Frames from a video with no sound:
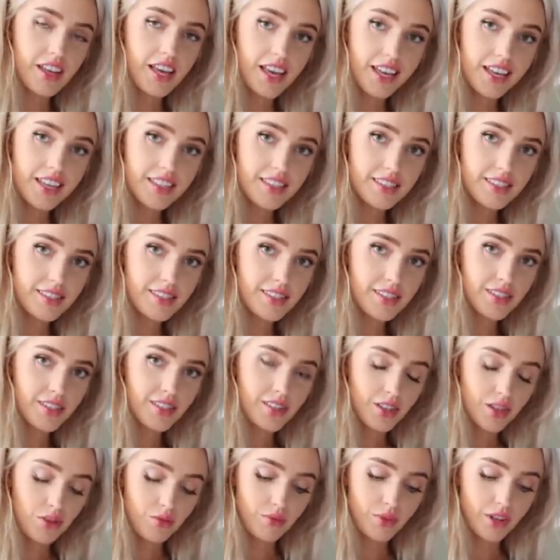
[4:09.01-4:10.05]
It's
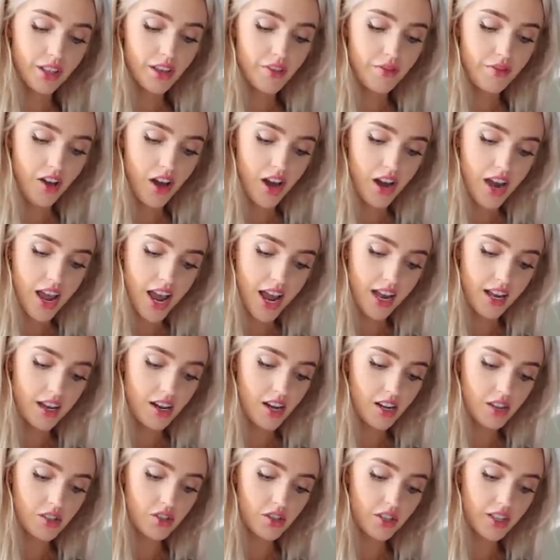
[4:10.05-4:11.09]
really fun, and
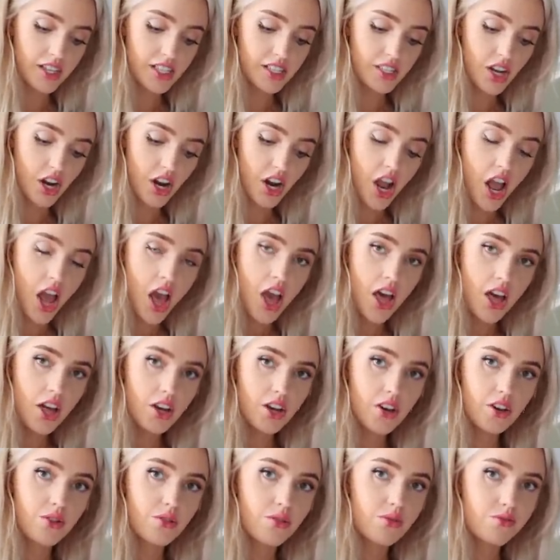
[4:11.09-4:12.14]
Australians are
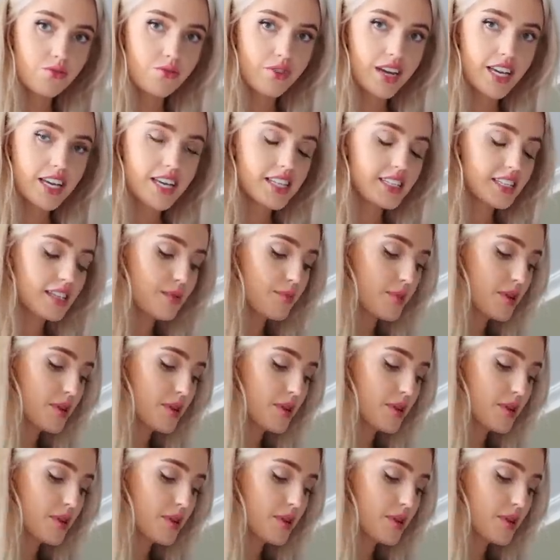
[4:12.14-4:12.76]
crazy